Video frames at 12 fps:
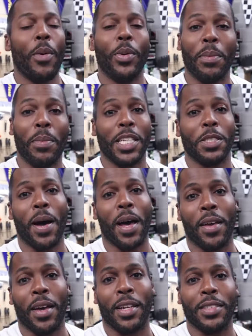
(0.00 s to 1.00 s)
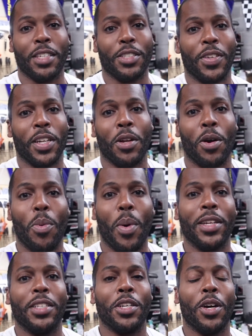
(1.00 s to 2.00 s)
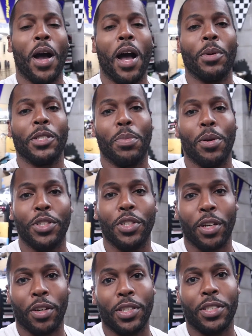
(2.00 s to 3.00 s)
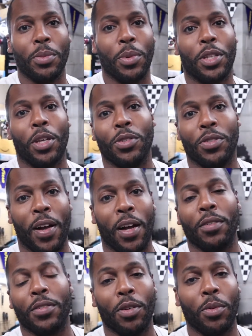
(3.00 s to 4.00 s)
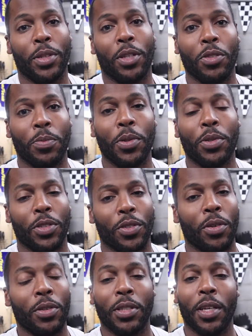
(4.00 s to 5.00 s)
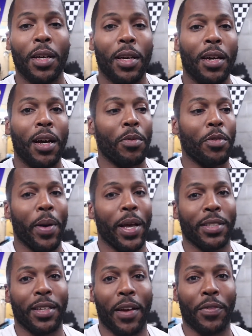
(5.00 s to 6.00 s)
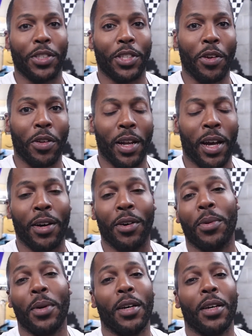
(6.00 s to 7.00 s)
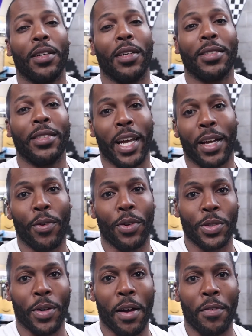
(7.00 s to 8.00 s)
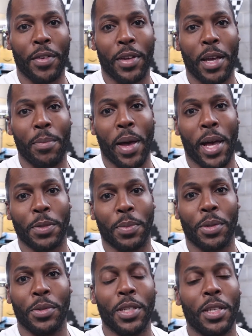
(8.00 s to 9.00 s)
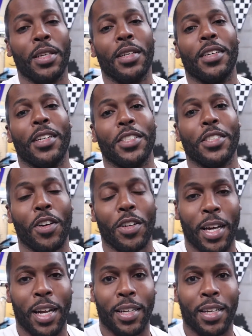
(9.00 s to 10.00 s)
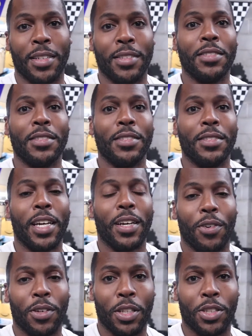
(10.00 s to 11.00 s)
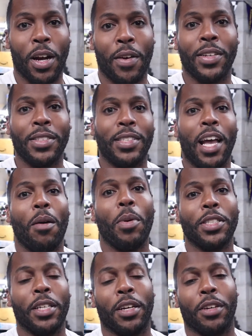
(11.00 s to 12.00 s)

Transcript: And what he means by that is there's really no way to know how much boost you're increasing with those valves or with those boost controllers. Uh, you basically have to turn them down, take it for a drive, hit max boost, turn it down again, take it for another drive, and see how much it